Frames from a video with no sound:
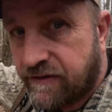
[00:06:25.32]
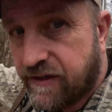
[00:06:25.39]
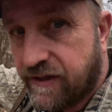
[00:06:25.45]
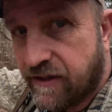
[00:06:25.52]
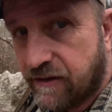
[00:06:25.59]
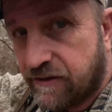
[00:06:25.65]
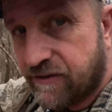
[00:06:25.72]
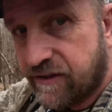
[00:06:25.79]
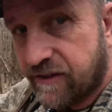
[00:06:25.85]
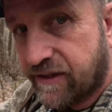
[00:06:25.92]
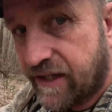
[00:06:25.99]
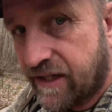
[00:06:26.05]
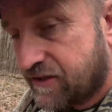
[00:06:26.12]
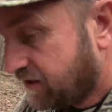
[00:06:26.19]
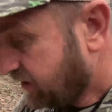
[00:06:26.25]
I said, y'all see
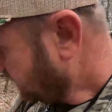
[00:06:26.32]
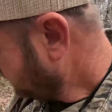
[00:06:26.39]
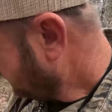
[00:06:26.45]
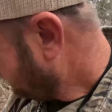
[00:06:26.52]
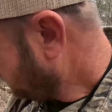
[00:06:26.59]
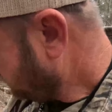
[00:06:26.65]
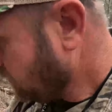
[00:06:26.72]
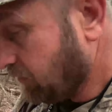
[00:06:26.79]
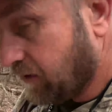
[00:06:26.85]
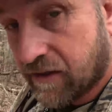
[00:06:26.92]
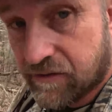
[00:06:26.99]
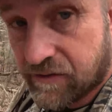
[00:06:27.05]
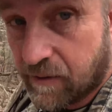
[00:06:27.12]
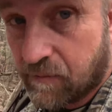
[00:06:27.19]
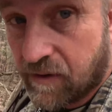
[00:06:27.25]
I got Stella, she's with me
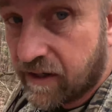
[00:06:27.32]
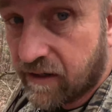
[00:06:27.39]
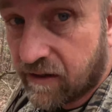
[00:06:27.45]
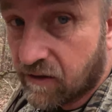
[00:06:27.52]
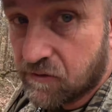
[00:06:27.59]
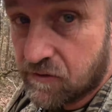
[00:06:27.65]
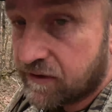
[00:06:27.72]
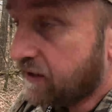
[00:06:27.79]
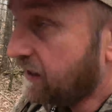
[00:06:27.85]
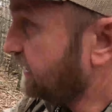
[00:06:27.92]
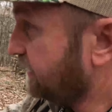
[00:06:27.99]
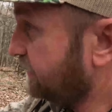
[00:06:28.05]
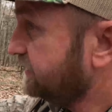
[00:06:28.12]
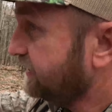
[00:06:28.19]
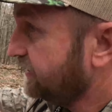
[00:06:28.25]
here, so I'm right here close to the
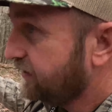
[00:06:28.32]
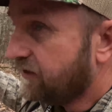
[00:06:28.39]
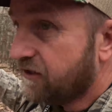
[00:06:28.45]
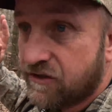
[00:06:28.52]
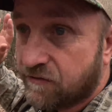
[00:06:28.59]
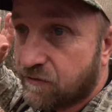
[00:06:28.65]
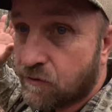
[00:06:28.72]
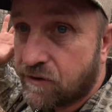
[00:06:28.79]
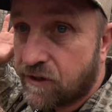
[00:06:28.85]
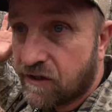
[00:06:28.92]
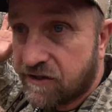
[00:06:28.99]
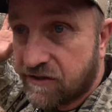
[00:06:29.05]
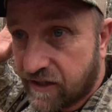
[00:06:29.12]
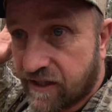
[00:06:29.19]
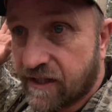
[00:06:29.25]
house. This is for
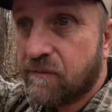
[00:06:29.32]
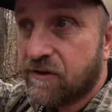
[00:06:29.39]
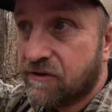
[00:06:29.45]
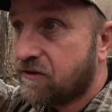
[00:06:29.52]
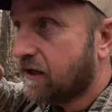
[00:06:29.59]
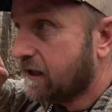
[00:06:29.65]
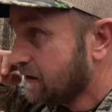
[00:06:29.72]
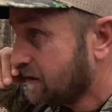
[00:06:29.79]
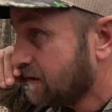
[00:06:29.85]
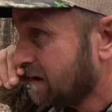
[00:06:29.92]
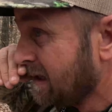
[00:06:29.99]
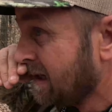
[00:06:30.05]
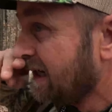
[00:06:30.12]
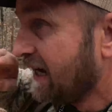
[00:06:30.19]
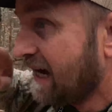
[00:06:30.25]
turkey season. I'm just trying to show
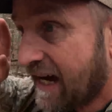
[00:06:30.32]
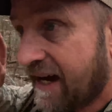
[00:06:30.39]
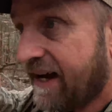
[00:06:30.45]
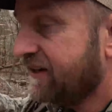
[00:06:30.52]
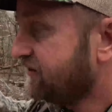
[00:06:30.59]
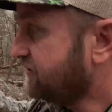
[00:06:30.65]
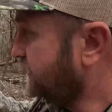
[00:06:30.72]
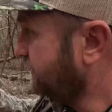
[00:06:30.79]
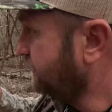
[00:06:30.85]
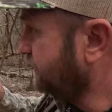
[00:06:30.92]
you how I set